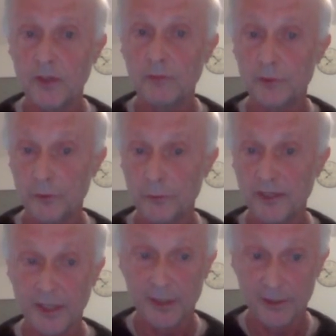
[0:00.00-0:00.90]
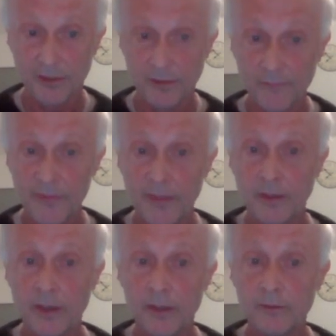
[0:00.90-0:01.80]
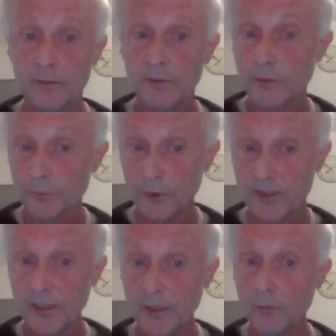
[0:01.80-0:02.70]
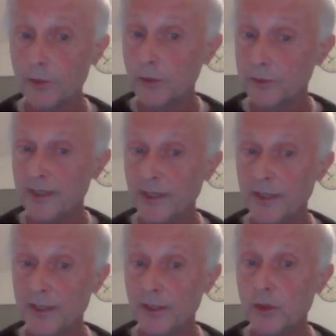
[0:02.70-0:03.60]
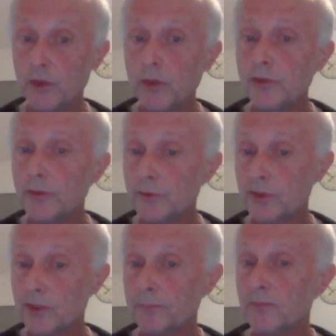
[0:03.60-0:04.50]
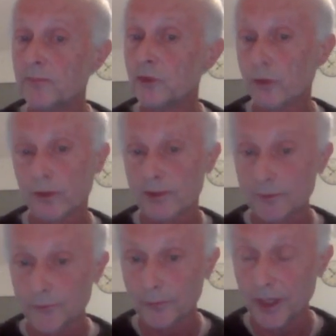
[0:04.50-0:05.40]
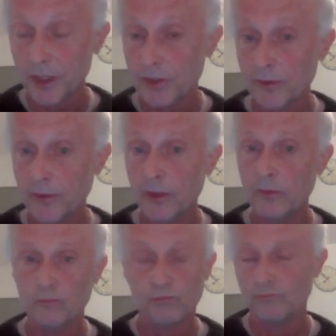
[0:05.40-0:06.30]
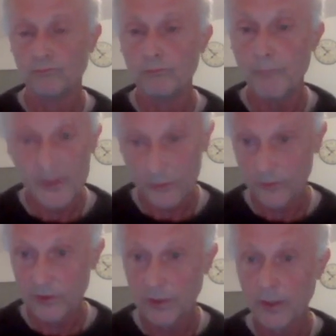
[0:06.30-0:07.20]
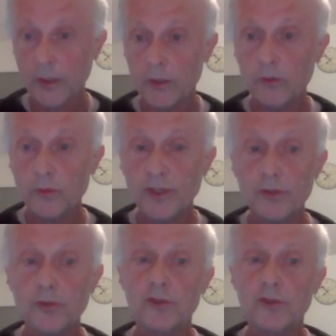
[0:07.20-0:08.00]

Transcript: overloading AD. And conversely, overloading AD could use some source transformation methods to reduce the